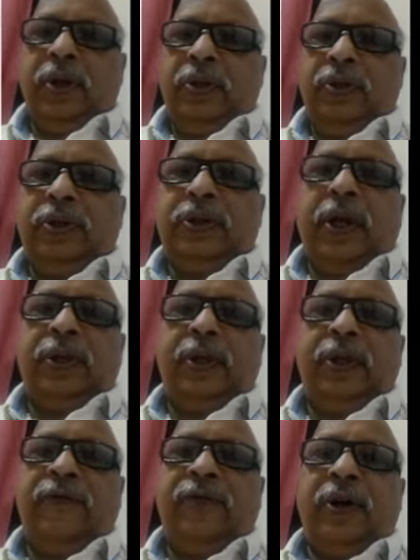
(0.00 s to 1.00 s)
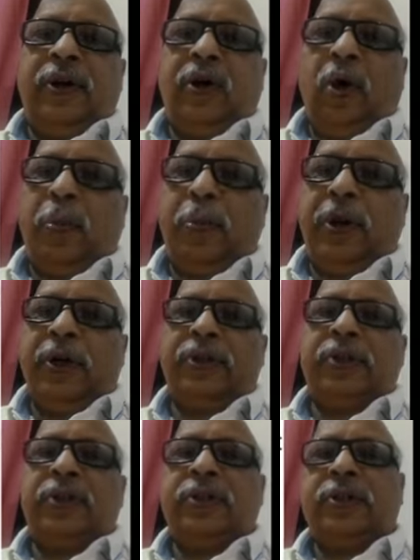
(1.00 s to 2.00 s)
So these are the different
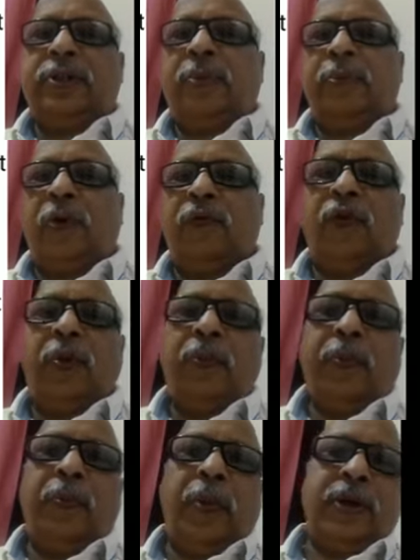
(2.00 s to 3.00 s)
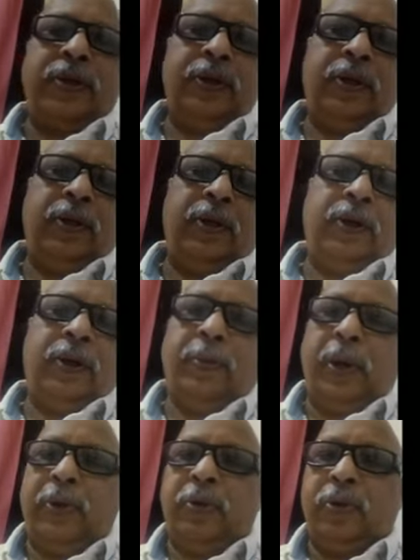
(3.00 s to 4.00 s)
operations performed by the
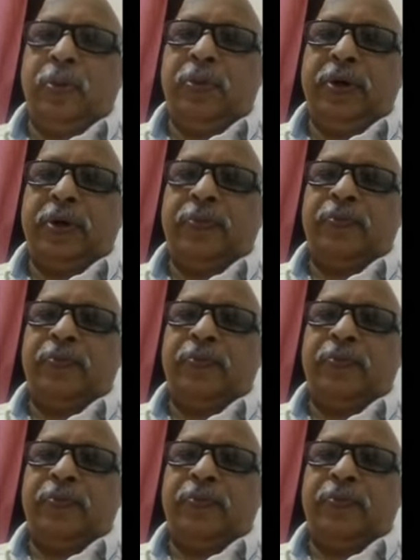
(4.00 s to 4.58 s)
microcomputer.